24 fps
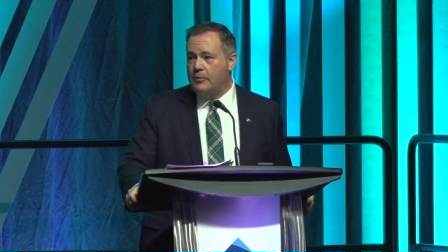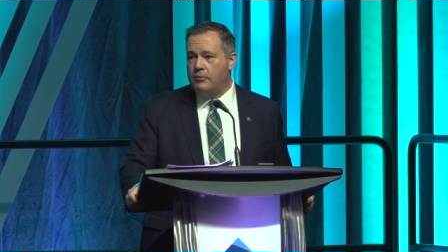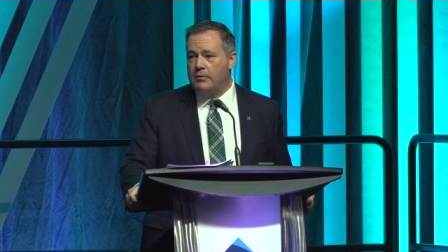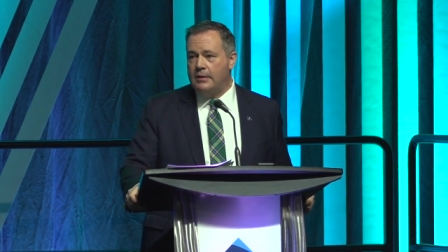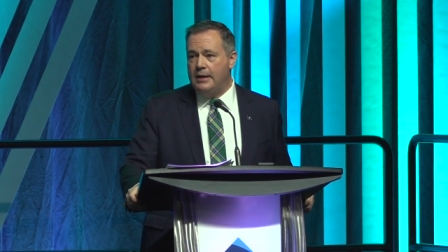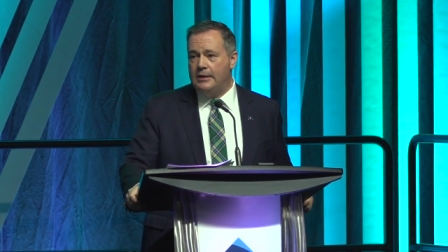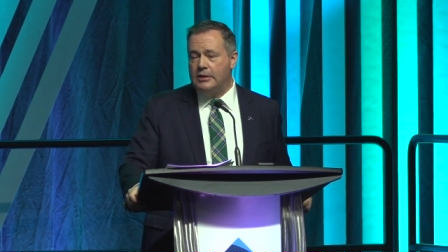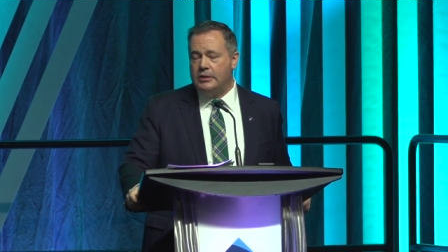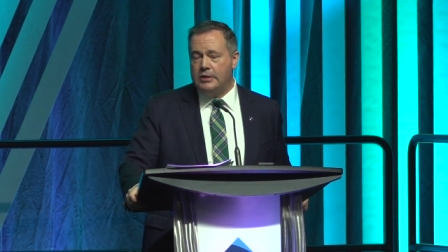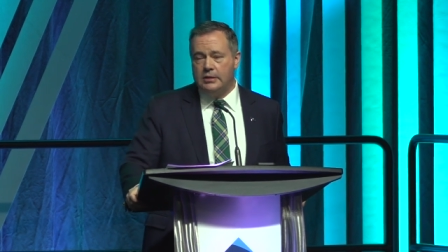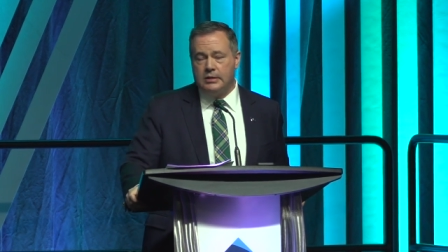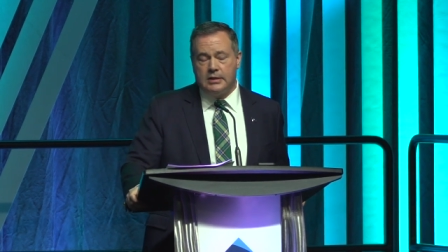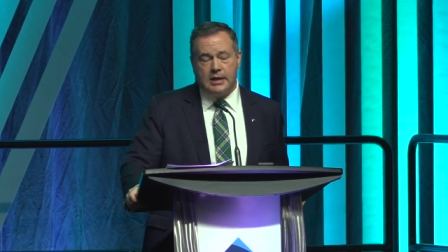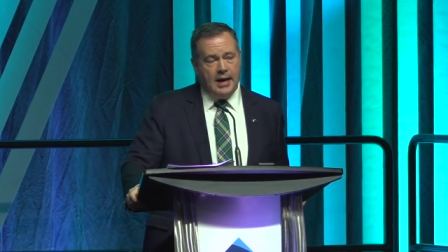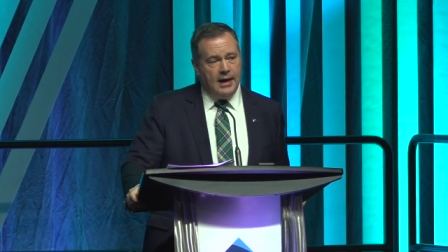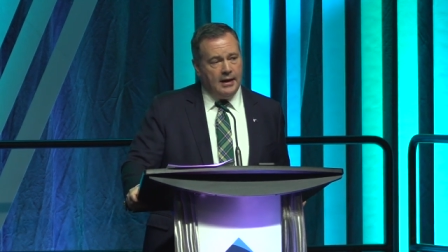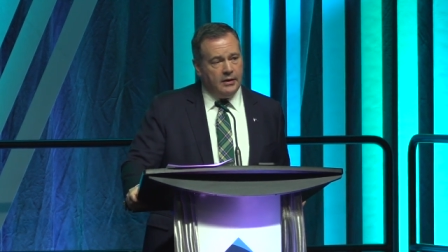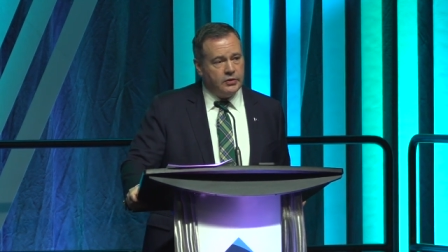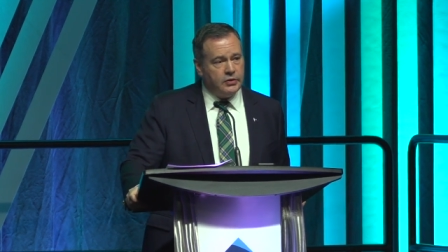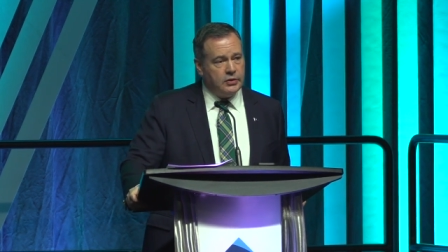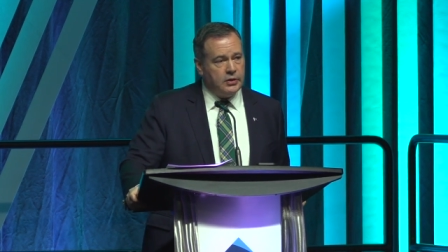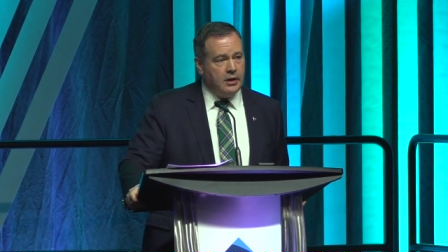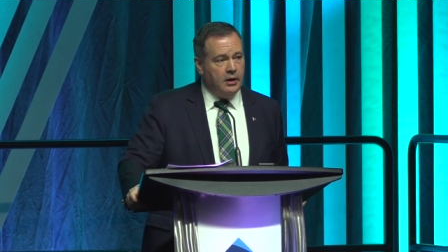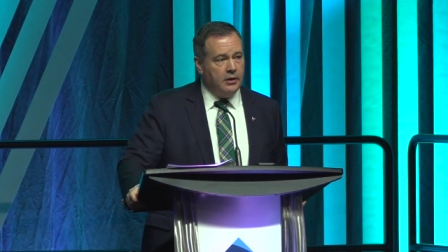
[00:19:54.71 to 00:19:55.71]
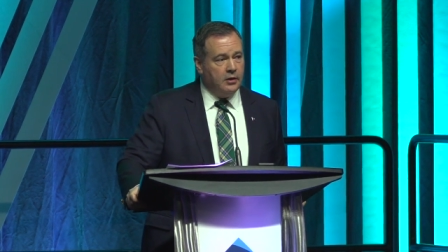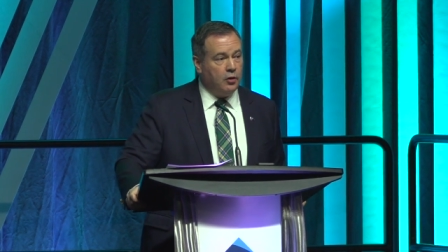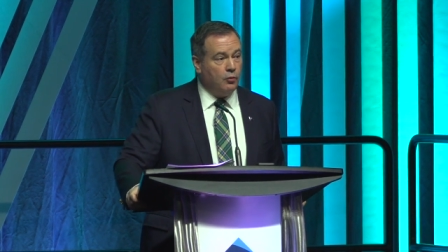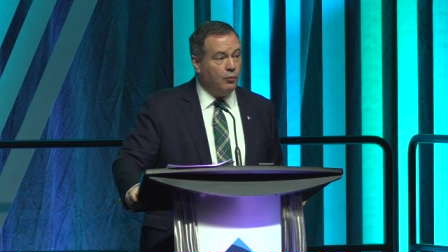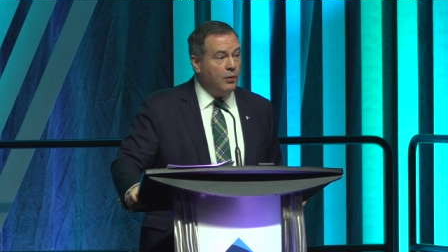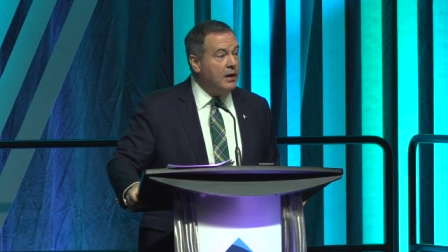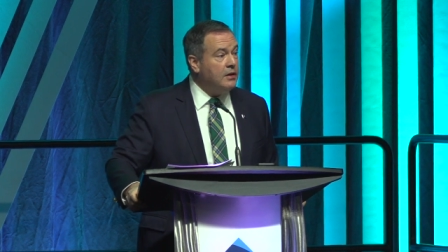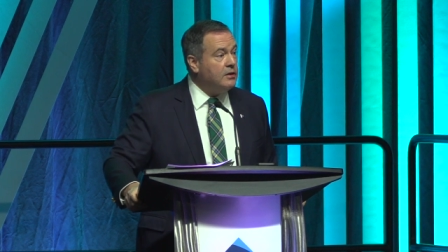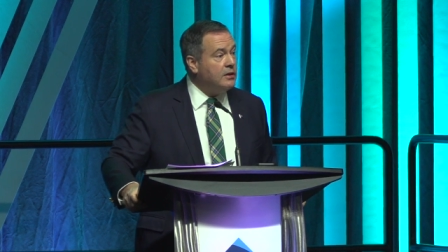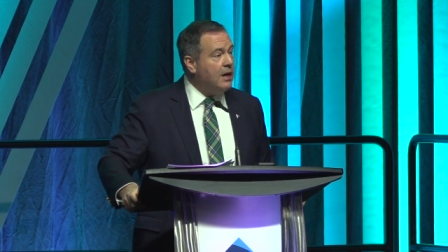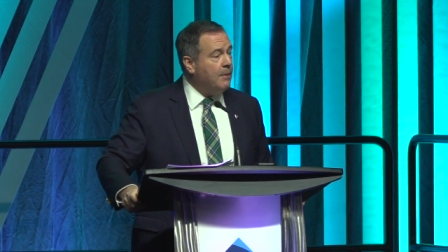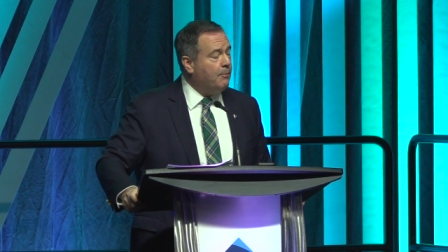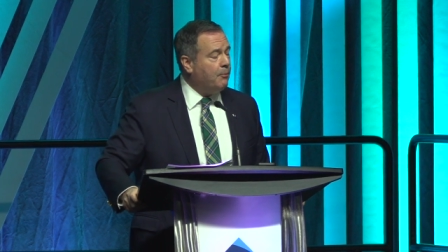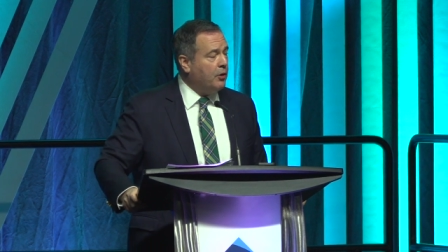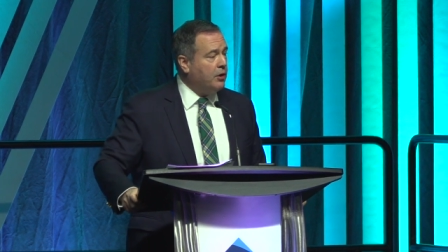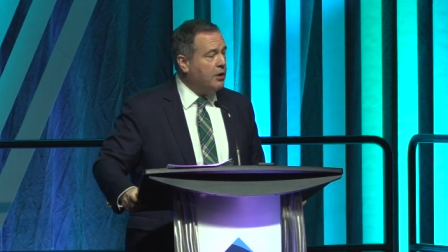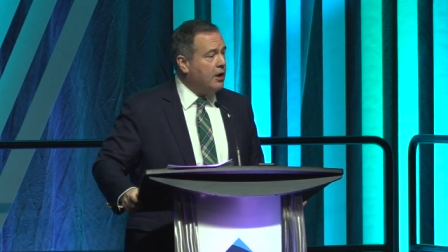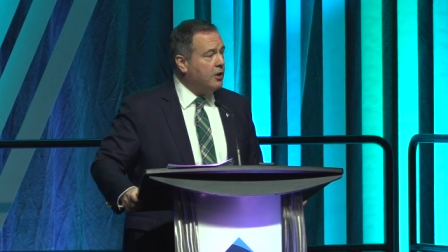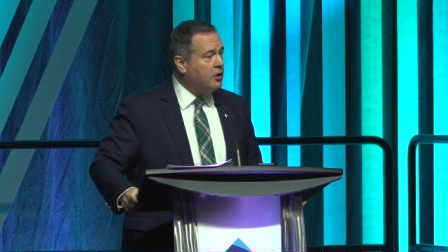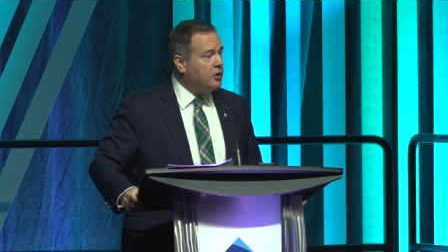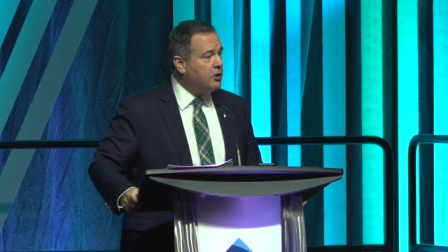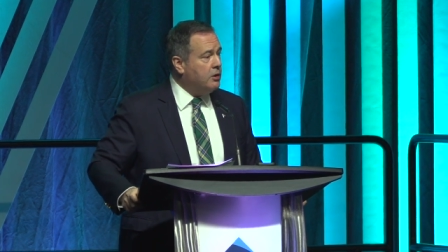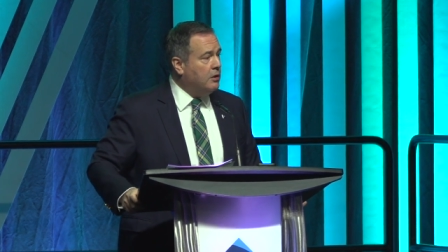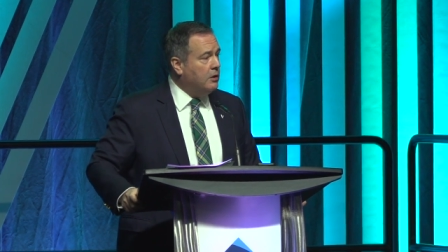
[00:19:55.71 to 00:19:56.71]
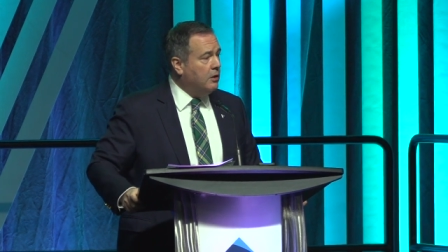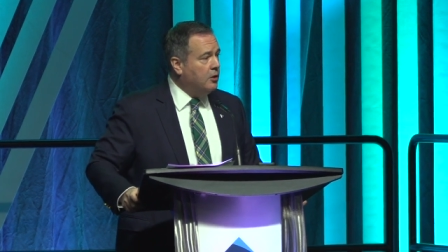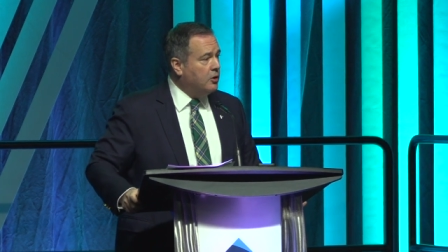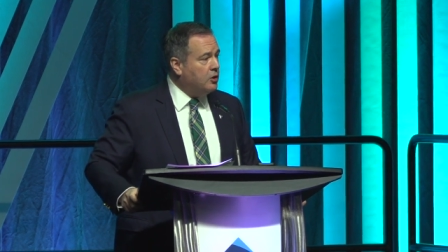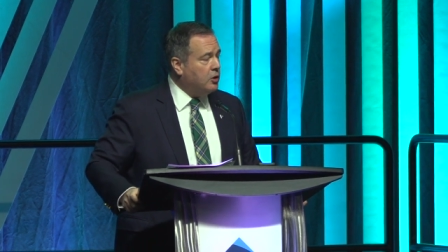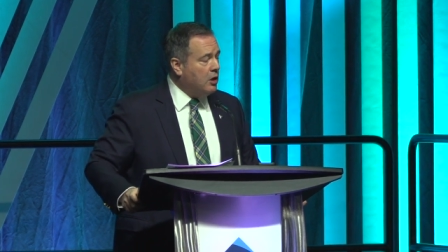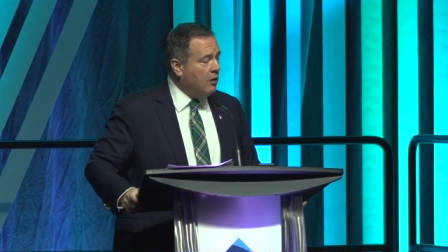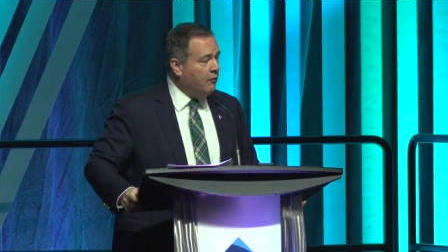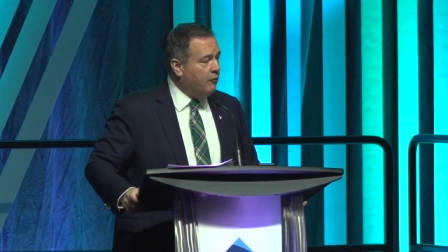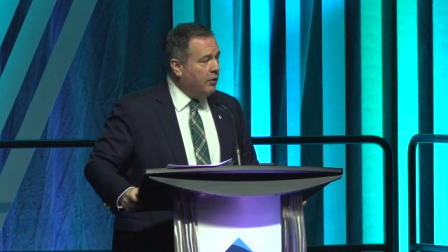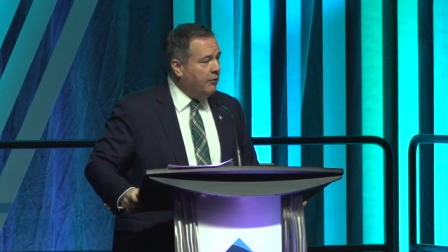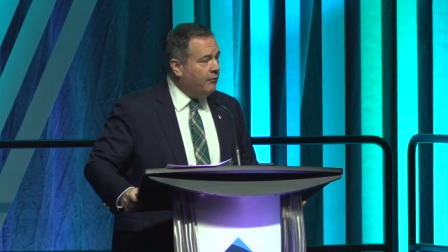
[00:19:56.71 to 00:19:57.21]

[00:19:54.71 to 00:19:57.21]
creation tax cut, the red tape reduction initiative.